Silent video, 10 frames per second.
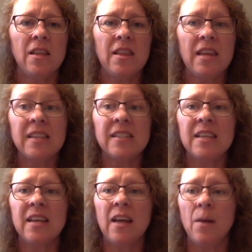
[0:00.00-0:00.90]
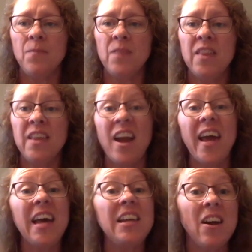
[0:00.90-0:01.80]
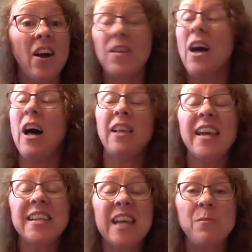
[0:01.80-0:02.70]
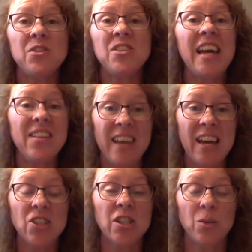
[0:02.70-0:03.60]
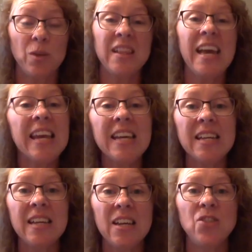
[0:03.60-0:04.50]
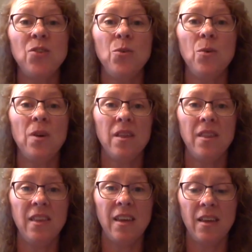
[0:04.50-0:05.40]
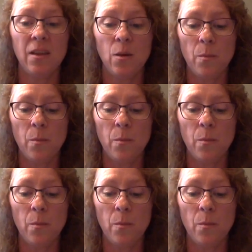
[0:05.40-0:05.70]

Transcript: things that a lot of times are not even actually related to the